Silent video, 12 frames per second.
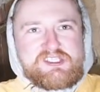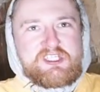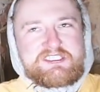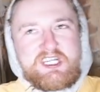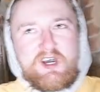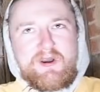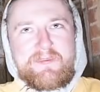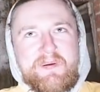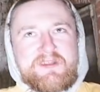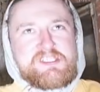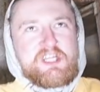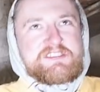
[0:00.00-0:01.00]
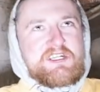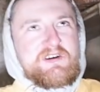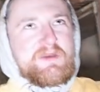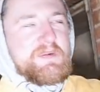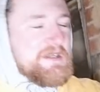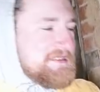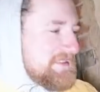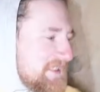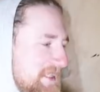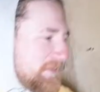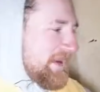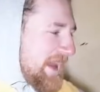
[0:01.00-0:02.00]
she's the only person
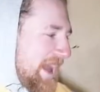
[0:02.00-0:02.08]
that can be